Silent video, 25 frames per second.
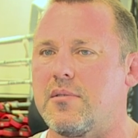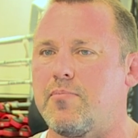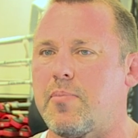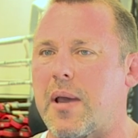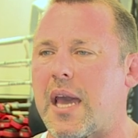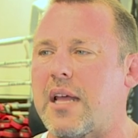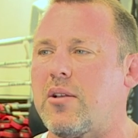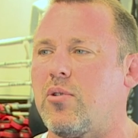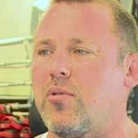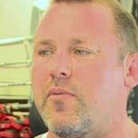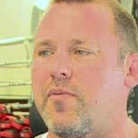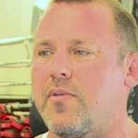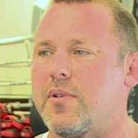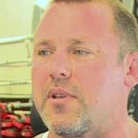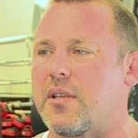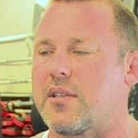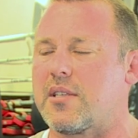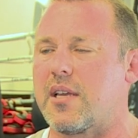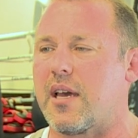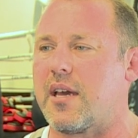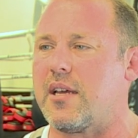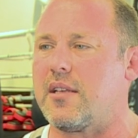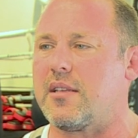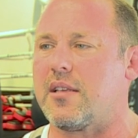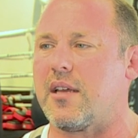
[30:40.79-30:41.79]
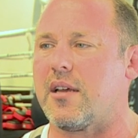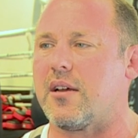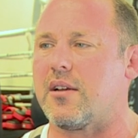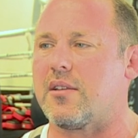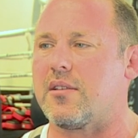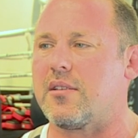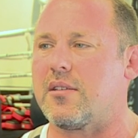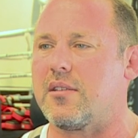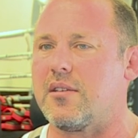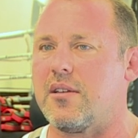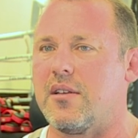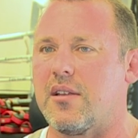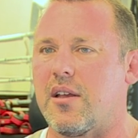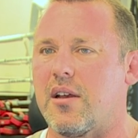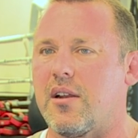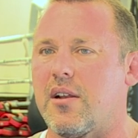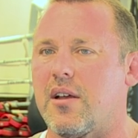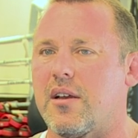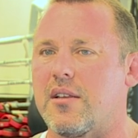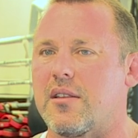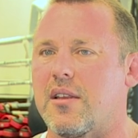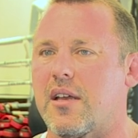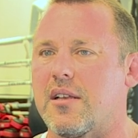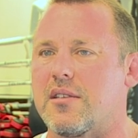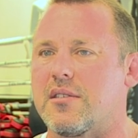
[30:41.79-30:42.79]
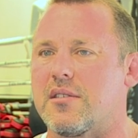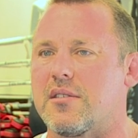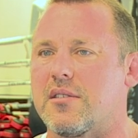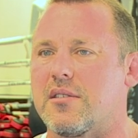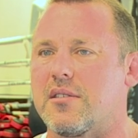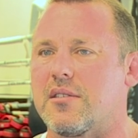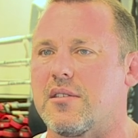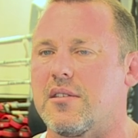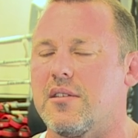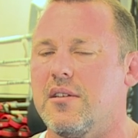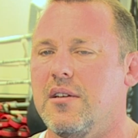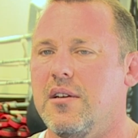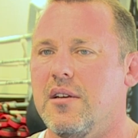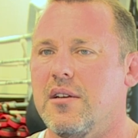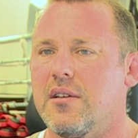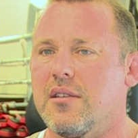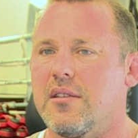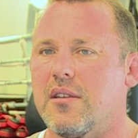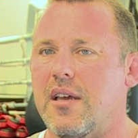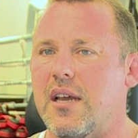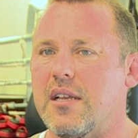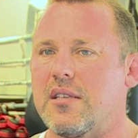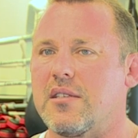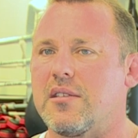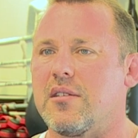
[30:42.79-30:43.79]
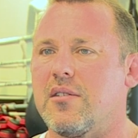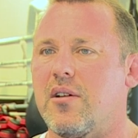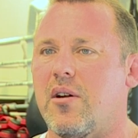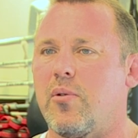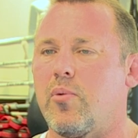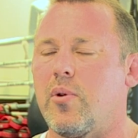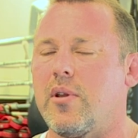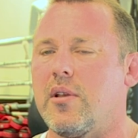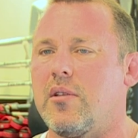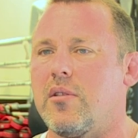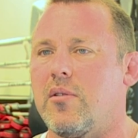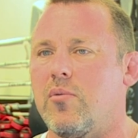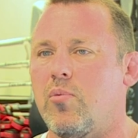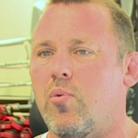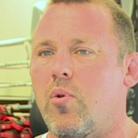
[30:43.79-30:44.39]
Battle for the takedown. Yeah. You know, like that's I mean,